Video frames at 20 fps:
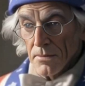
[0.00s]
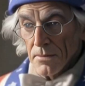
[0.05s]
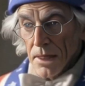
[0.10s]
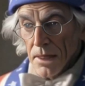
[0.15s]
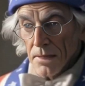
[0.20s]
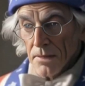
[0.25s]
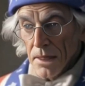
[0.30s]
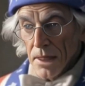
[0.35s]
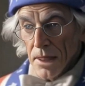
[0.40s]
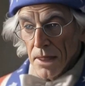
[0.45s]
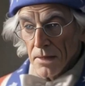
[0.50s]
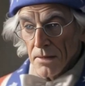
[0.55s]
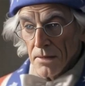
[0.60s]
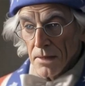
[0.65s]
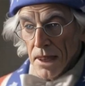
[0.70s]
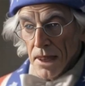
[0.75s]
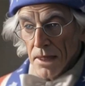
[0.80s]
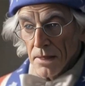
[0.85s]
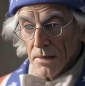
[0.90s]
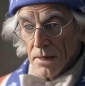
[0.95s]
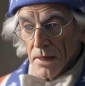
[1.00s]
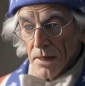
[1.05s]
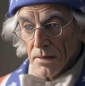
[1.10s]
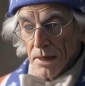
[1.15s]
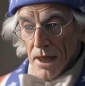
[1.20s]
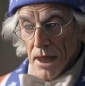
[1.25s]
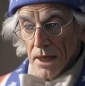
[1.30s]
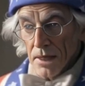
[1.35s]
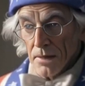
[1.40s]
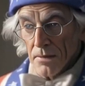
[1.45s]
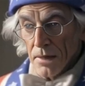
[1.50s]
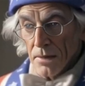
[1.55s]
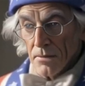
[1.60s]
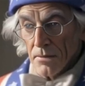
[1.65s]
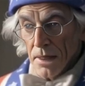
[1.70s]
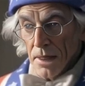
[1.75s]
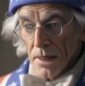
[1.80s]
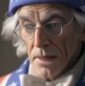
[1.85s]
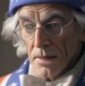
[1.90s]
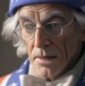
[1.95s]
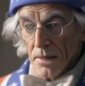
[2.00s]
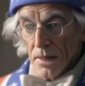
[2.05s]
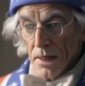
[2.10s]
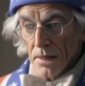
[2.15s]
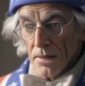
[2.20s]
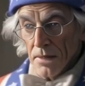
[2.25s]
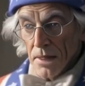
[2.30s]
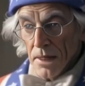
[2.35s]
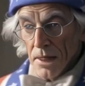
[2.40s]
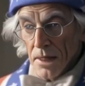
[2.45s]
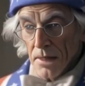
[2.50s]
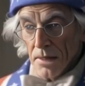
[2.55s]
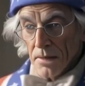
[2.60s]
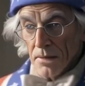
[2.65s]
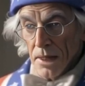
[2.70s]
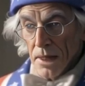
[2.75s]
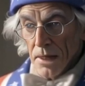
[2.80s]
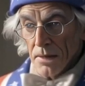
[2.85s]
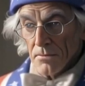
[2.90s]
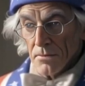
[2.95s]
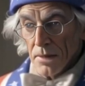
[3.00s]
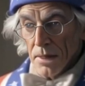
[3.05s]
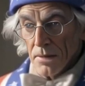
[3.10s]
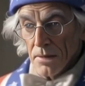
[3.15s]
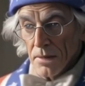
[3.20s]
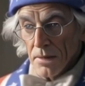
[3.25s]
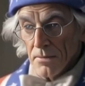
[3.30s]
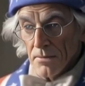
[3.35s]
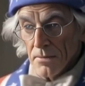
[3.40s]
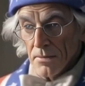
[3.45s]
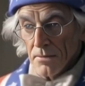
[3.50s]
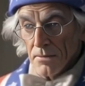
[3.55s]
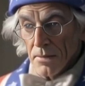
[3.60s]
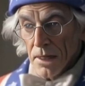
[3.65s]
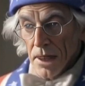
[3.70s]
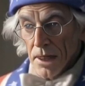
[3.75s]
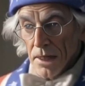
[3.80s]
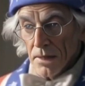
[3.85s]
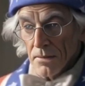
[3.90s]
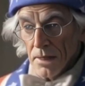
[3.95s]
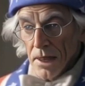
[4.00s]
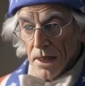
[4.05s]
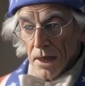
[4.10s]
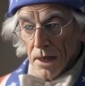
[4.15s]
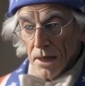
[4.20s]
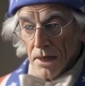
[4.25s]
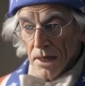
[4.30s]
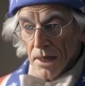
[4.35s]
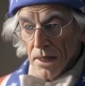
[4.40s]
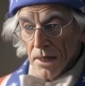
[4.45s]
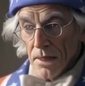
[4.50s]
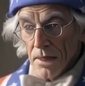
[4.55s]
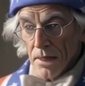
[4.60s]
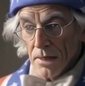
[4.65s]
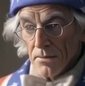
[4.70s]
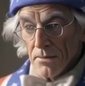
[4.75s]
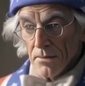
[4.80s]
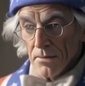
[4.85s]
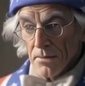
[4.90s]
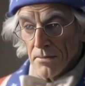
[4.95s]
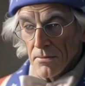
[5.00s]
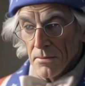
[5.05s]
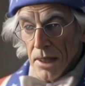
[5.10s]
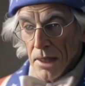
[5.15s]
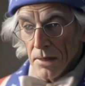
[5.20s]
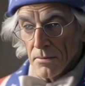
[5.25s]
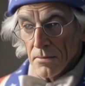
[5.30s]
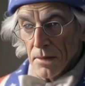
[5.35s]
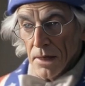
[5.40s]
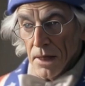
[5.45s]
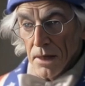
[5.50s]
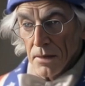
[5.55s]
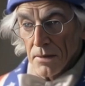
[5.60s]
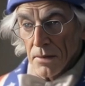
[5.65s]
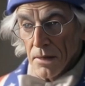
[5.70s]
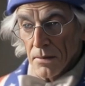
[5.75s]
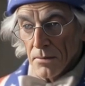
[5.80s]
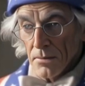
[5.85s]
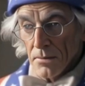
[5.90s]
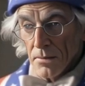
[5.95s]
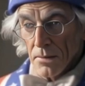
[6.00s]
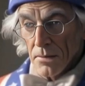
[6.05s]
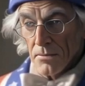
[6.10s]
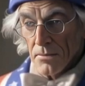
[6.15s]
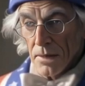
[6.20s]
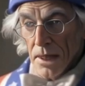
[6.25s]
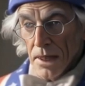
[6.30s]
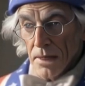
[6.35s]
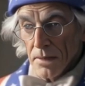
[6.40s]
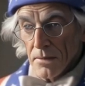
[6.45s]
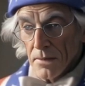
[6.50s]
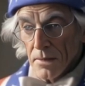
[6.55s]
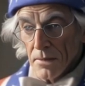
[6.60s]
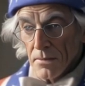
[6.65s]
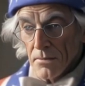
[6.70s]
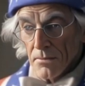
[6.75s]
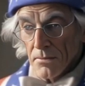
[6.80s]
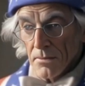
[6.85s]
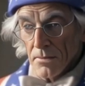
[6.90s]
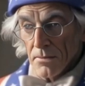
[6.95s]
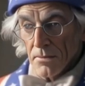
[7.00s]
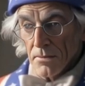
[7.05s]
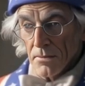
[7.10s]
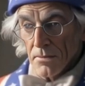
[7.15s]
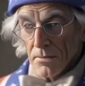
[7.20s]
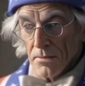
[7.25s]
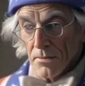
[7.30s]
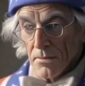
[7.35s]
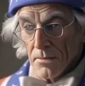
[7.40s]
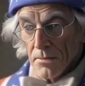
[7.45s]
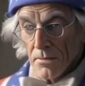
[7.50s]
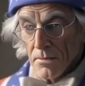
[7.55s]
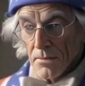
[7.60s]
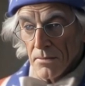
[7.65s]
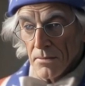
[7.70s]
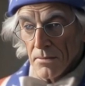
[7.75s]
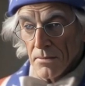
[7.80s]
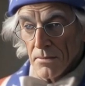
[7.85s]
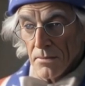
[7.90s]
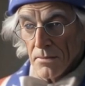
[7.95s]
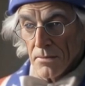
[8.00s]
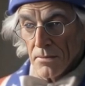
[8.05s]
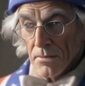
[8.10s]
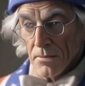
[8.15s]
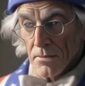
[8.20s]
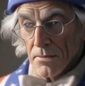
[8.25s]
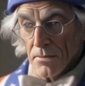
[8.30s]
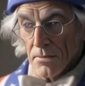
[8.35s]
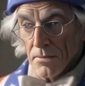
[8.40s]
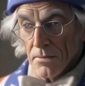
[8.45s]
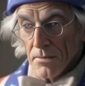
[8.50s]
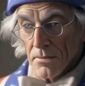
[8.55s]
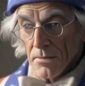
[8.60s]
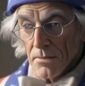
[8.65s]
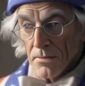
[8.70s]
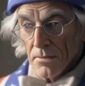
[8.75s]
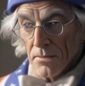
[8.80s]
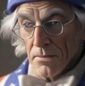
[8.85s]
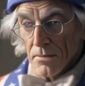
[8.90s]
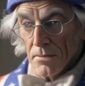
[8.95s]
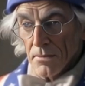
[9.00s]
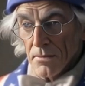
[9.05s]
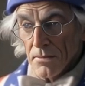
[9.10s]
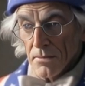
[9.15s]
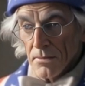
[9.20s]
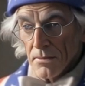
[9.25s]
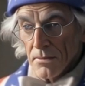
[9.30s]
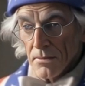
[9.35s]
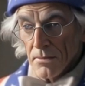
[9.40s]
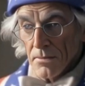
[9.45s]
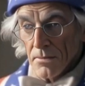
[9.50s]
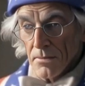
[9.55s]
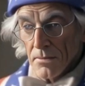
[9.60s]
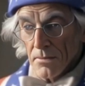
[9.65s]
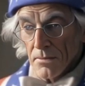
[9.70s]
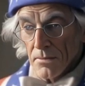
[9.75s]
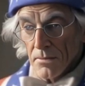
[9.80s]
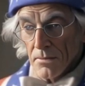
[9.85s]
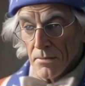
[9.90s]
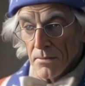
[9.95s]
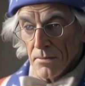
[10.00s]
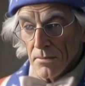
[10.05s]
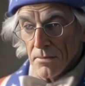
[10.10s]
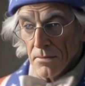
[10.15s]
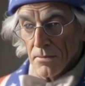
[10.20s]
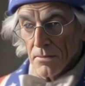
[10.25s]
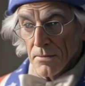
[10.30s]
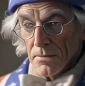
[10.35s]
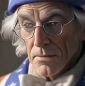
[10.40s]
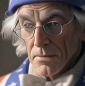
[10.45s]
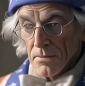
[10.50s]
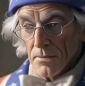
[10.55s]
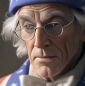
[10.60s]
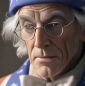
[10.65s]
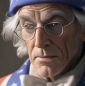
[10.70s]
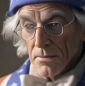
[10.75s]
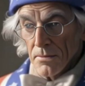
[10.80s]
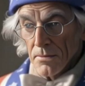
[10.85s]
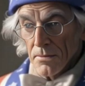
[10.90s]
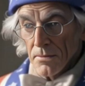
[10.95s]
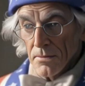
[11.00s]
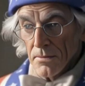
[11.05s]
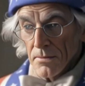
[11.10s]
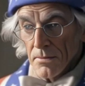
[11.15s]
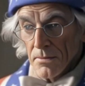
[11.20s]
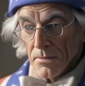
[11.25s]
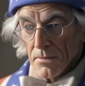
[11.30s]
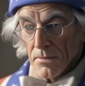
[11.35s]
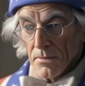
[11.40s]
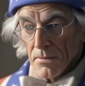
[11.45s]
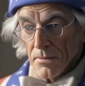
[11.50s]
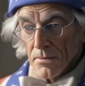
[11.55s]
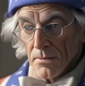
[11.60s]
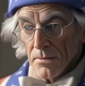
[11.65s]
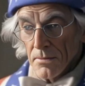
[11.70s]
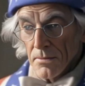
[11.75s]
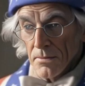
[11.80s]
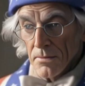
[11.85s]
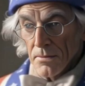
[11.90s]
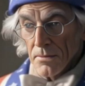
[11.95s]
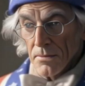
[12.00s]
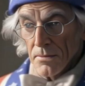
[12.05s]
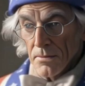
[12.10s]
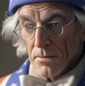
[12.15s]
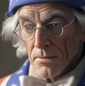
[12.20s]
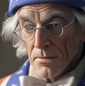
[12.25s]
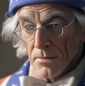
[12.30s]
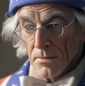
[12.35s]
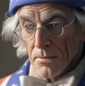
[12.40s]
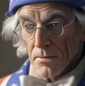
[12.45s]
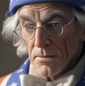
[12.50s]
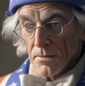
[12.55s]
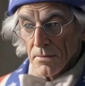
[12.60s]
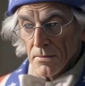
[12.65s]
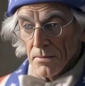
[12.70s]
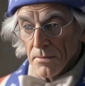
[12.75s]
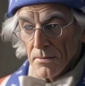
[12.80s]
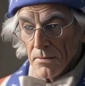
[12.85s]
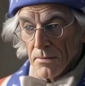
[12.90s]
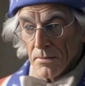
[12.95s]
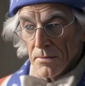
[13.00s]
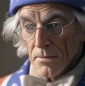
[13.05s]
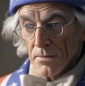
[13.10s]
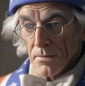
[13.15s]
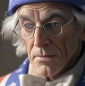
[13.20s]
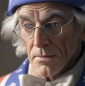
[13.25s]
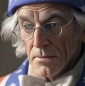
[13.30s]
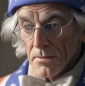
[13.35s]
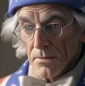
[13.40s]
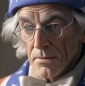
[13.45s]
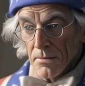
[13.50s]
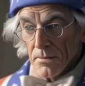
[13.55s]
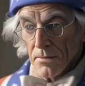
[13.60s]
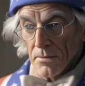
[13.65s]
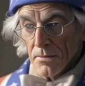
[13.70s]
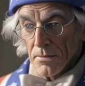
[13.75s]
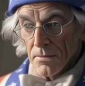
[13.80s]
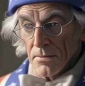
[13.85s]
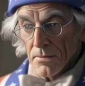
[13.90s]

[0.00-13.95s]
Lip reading: and the International Bank for Reconstruction and Development, IBRD, now part of the World Bank Group. The United States currency, specifically the dollar, was chosen as the primary reserve currency.